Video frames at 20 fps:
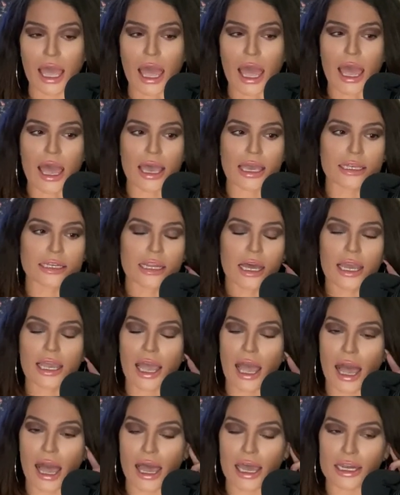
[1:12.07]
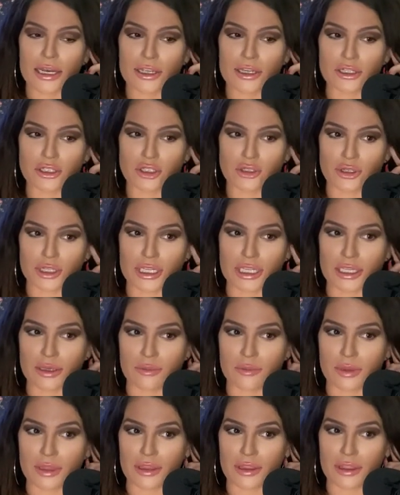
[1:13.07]
And I had a
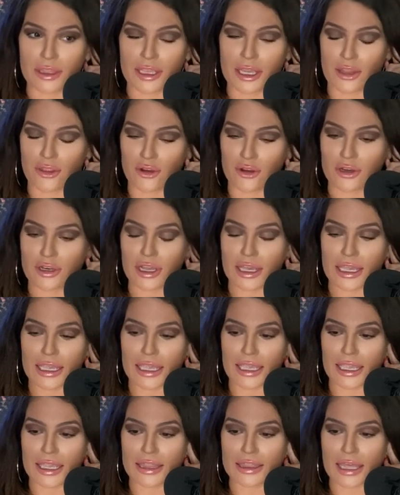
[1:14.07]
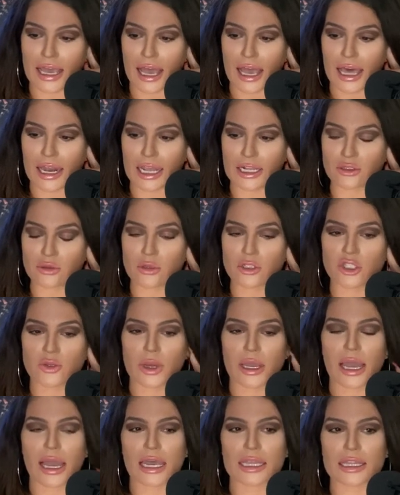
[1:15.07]
dream the other night that I told
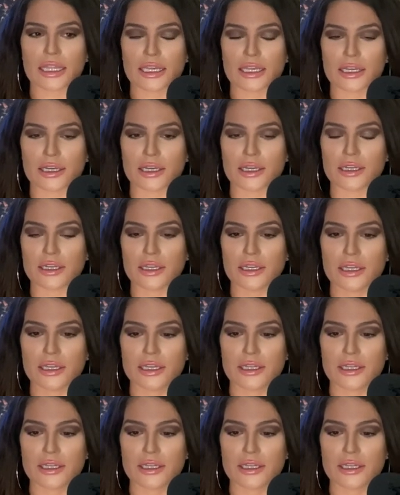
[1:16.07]
you I had like a